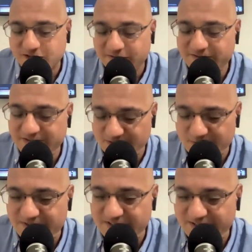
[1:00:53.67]
you have
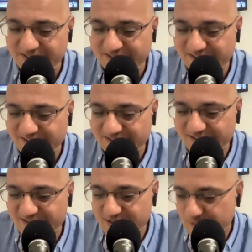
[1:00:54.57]
seriously
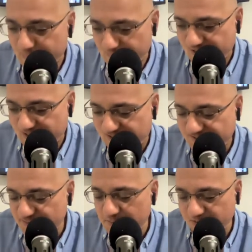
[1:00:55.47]

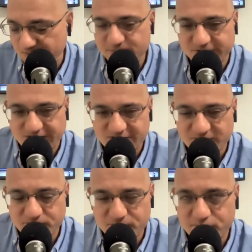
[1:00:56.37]
has tremendous potential.